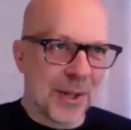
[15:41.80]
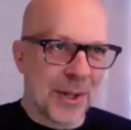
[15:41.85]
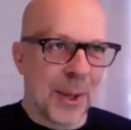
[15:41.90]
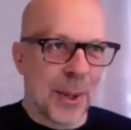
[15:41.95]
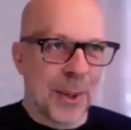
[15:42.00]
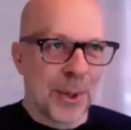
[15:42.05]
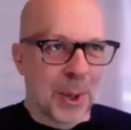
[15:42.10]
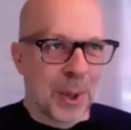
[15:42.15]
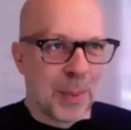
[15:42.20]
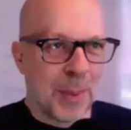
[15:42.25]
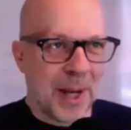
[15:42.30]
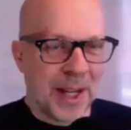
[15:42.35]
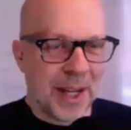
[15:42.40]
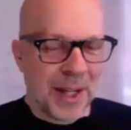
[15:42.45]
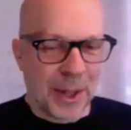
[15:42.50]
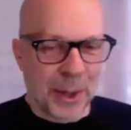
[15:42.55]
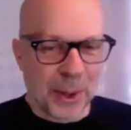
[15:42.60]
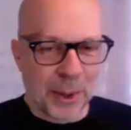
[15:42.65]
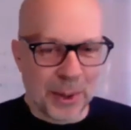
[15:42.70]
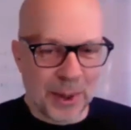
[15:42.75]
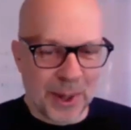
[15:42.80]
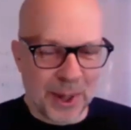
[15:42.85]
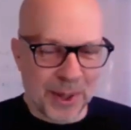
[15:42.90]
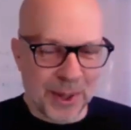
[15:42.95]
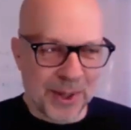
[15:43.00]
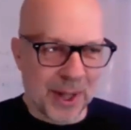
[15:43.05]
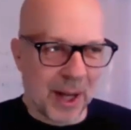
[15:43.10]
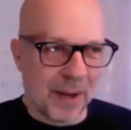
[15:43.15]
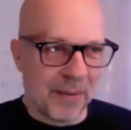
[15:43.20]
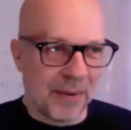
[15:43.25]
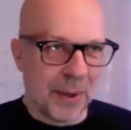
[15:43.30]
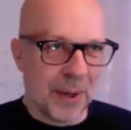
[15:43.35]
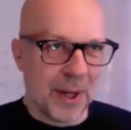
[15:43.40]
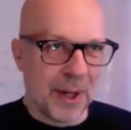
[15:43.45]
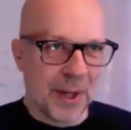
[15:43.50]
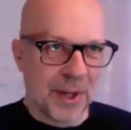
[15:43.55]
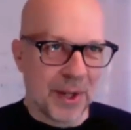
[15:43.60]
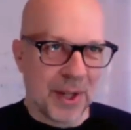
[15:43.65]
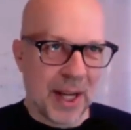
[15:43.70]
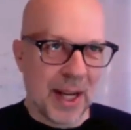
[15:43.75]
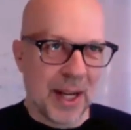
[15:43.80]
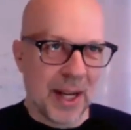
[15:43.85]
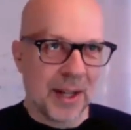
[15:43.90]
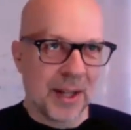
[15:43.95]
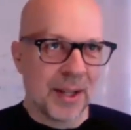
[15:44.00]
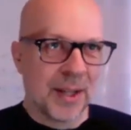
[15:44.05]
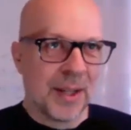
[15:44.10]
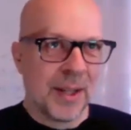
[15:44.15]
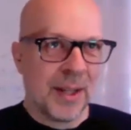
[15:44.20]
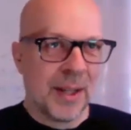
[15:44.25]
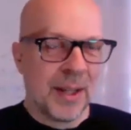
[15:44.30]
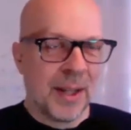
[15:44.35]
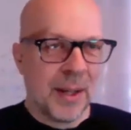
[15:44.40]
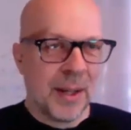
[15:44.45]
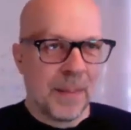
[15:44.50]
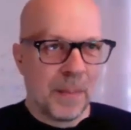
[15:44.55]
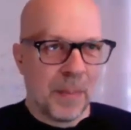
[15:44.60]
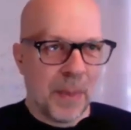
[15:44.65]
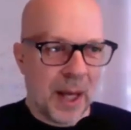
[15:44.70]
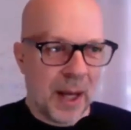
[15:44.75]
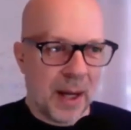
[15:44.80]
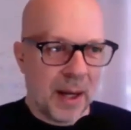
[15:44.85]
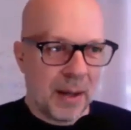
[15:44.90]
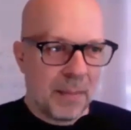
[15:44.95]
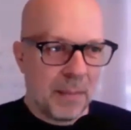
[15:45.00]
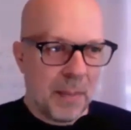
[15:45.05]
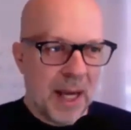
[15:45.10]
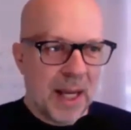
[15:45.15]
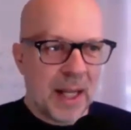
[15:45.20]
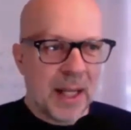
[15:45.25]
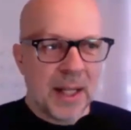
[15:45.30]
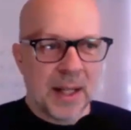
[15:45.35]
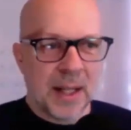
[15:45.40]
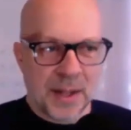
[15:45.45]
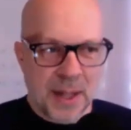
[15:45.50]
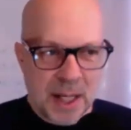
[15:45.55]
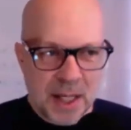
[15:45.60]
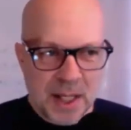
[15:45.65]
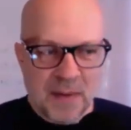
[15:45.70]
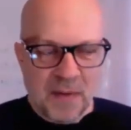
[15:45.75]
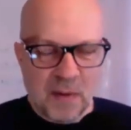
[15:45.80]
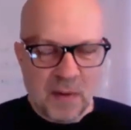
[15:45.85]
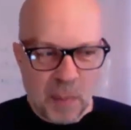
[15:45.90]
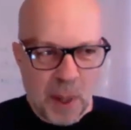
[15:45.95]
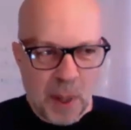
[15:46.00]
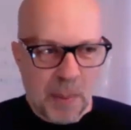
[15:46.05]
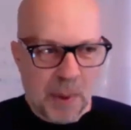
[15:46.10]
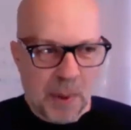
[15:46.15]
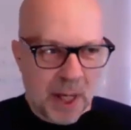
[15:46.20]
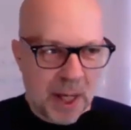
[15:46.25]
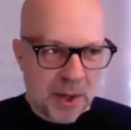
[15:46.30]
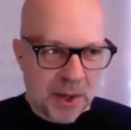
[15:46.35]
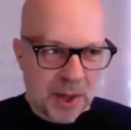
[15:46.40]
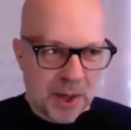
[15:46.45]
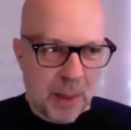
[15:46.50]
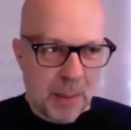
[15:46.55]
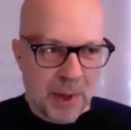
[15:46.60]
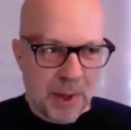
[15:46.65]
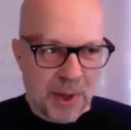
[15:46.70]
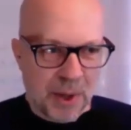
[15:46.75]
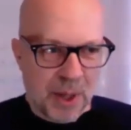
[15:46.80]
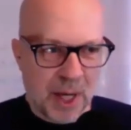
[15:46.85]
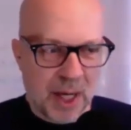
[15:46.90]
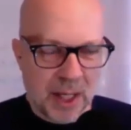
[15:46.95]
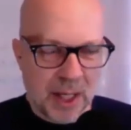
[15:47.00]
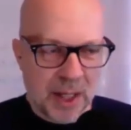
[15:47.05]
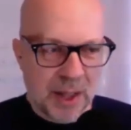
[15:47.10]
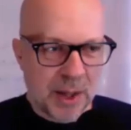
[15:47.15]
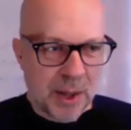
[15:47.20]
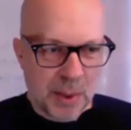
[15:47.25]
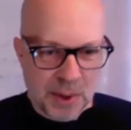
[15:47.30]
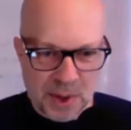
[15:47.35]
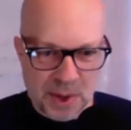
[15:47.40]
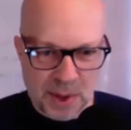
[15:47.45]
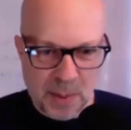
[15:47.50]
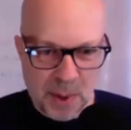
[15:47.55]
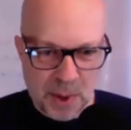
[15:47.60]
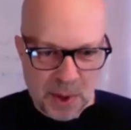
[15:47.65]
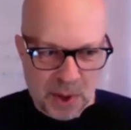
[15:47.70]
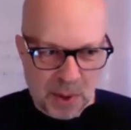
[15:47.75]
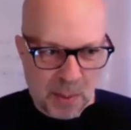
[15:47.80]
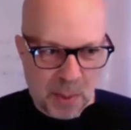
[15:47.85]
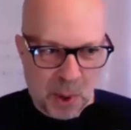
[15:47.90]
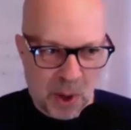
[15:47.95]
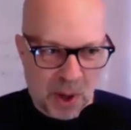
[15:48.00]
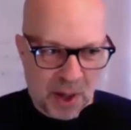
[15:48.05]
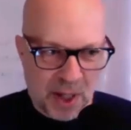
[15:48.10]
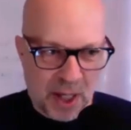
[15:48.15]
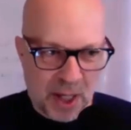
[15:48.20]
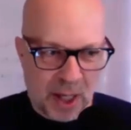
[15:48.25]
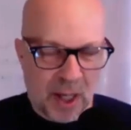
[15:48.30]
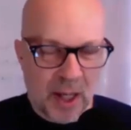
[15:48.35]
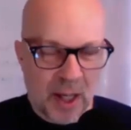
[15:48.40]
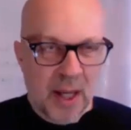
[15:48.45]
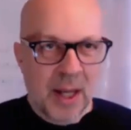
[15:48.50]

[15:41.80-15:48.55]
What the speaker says: social media guru yourself, you understand that making it as easy for people to understand what they're getting into is the most important thing.